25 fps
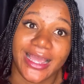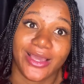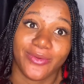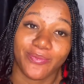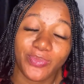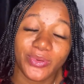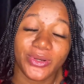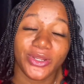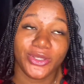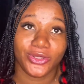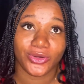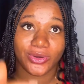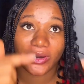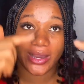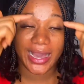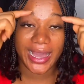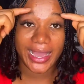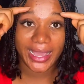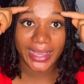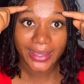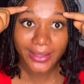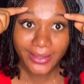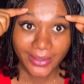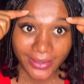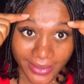put in your
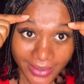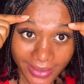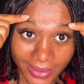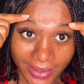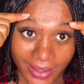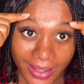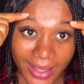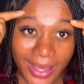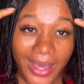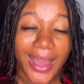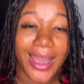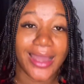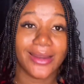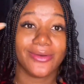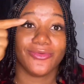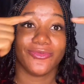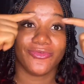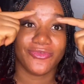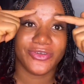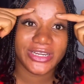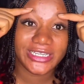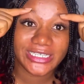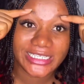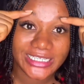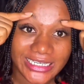eye and
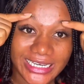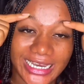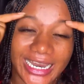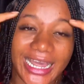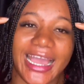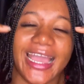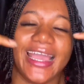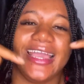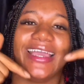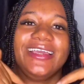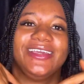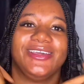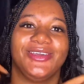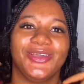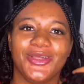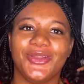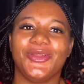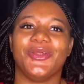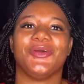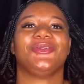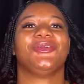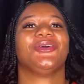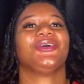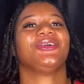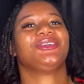read it, like,
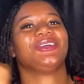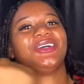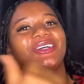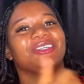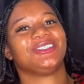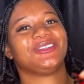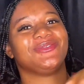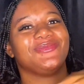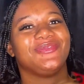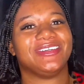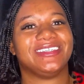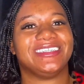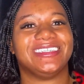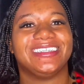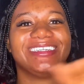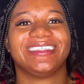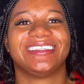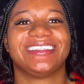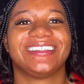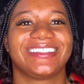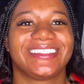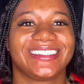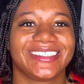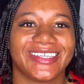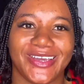don't just read it
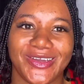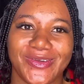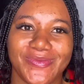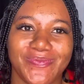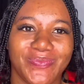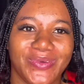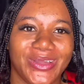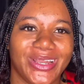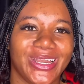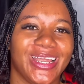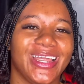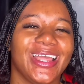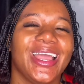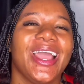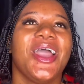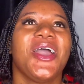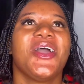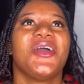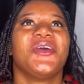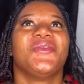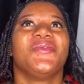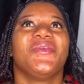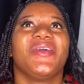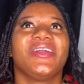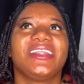skipping it.
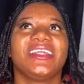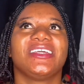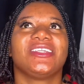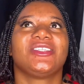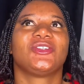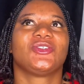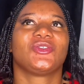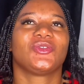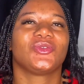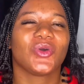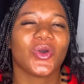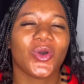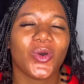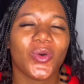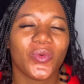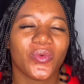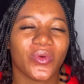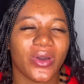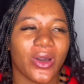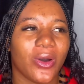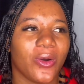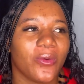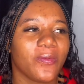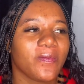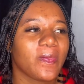Read it so
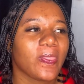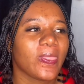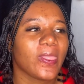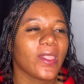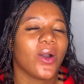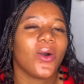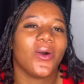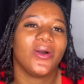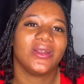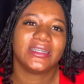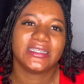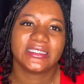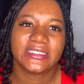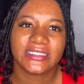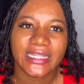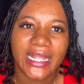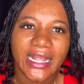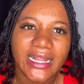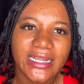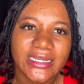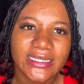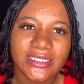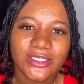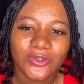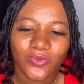well,
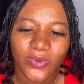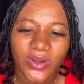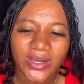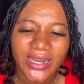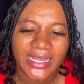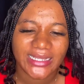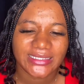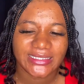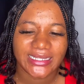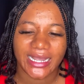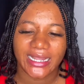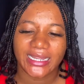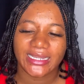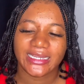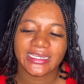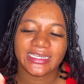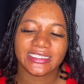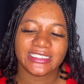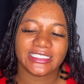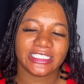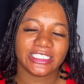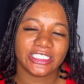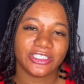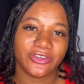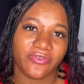understand it, what exactly is
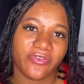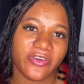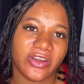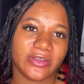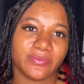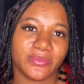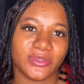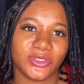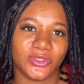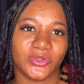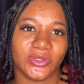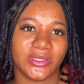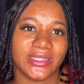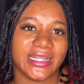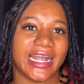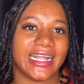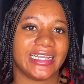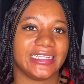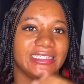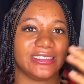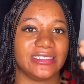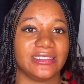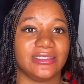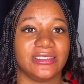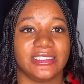the difference between
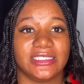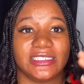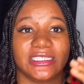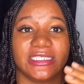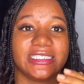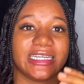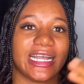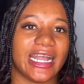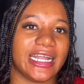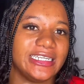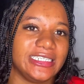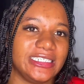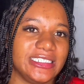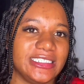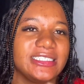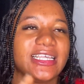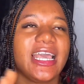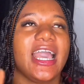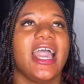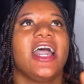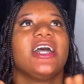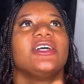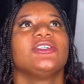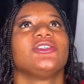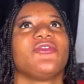and this and this.
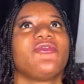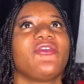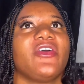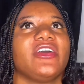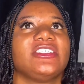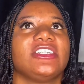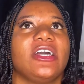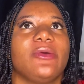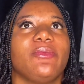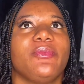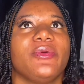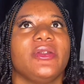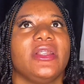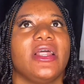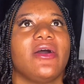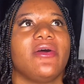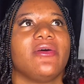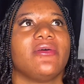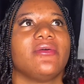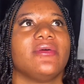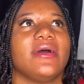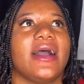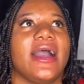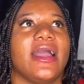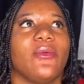So for example
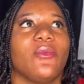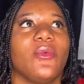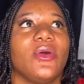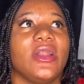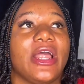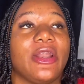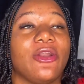now, and what I